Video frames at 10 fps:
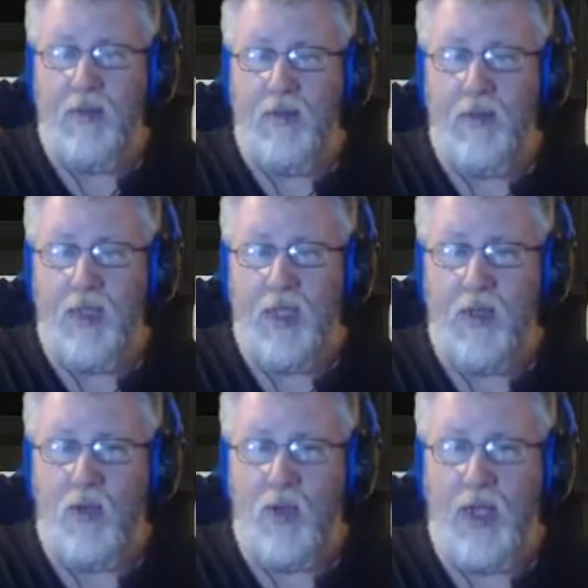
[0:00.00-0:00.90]
Didn't
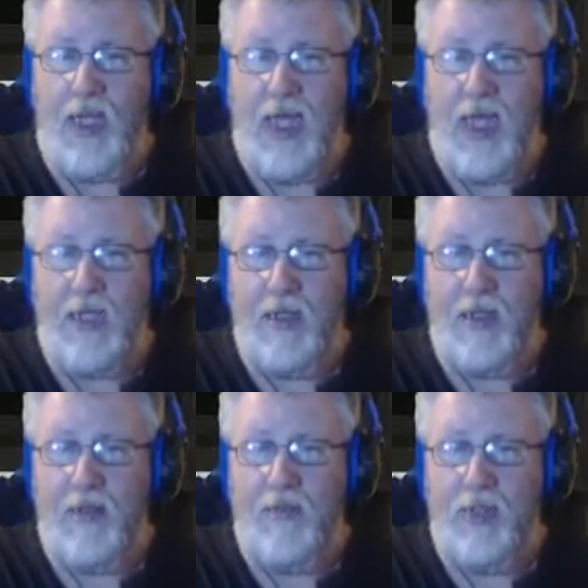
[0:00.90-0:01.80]
quite get it,
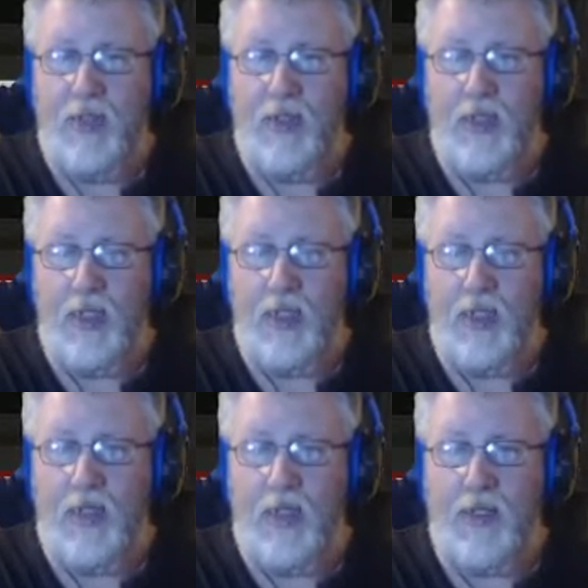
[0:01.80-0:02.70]
but
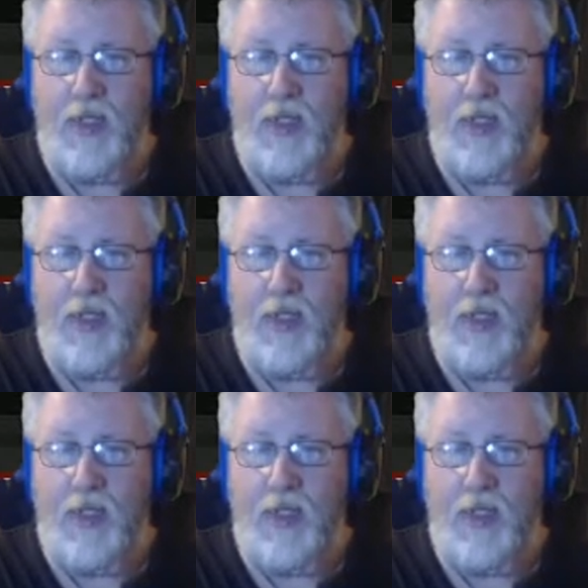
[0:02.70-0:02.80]
the other thing